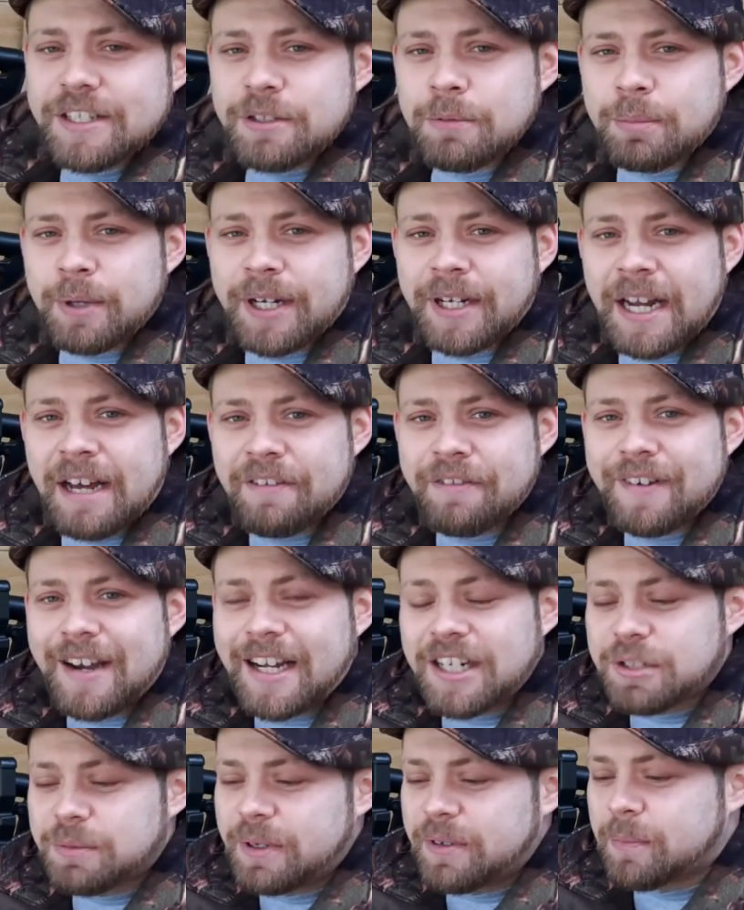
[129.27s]
bring that
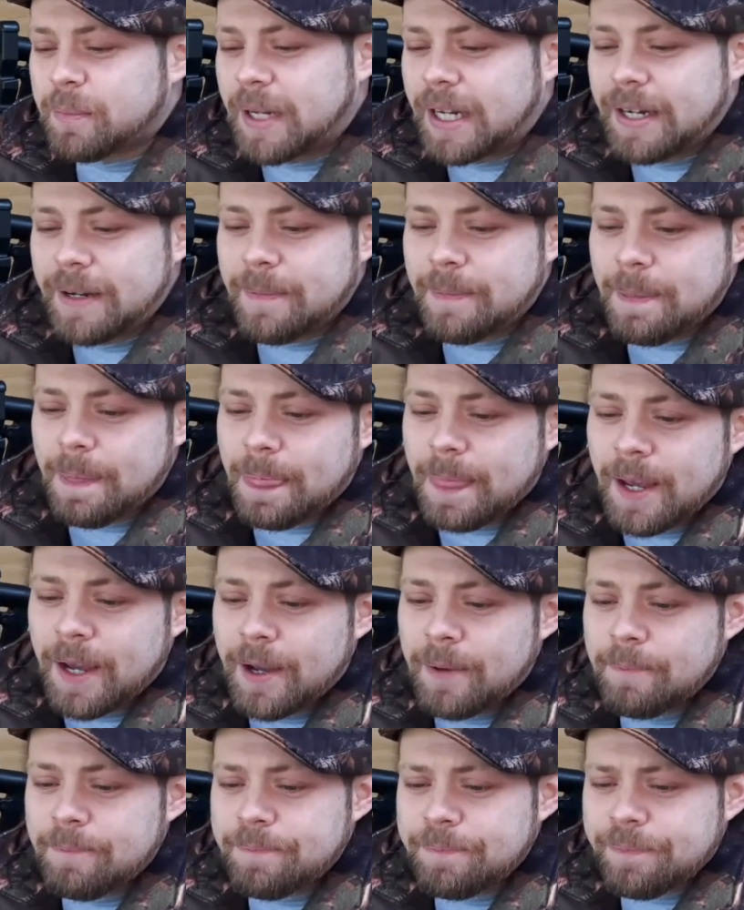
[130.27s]
fact with me.
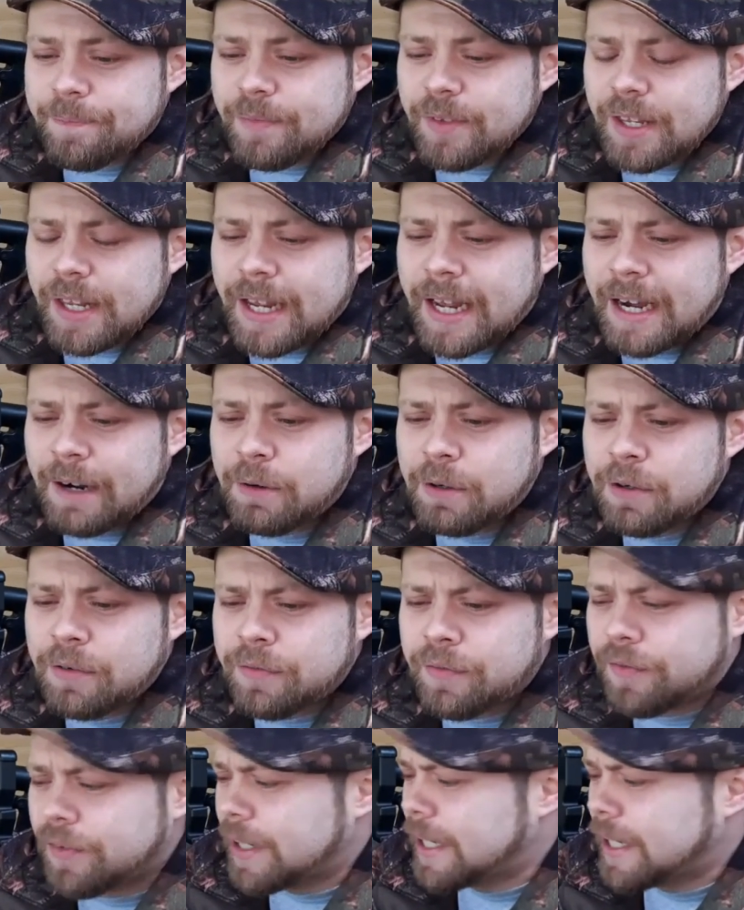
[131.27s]
Out of